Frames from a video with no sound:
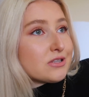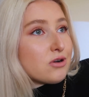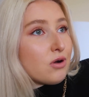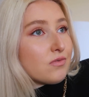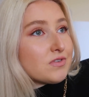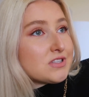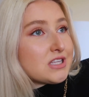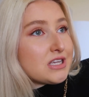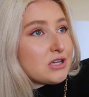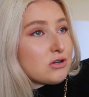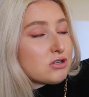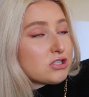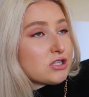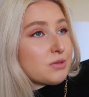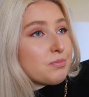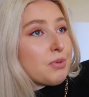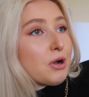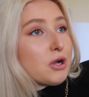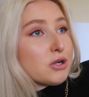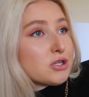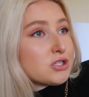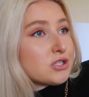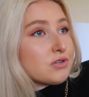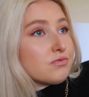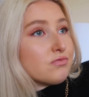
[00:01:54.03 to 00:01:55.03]
and obviously you're
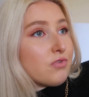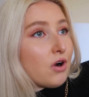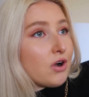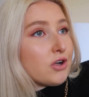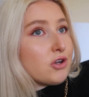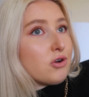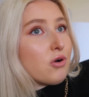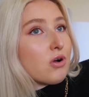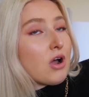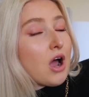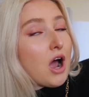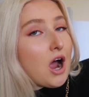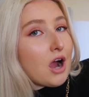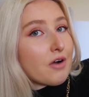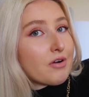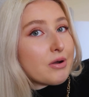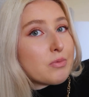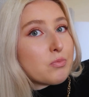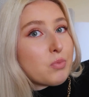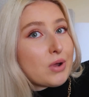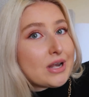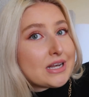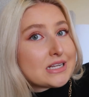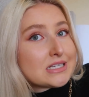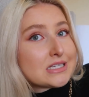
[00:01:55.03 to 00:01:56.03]
supposed to run your car
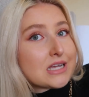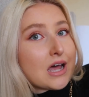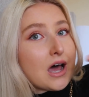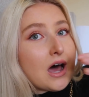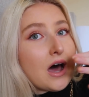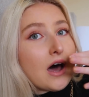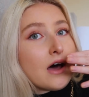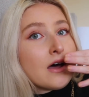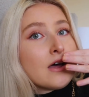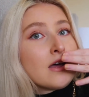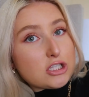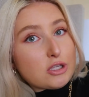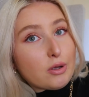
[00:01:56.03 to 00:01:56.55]
in winter.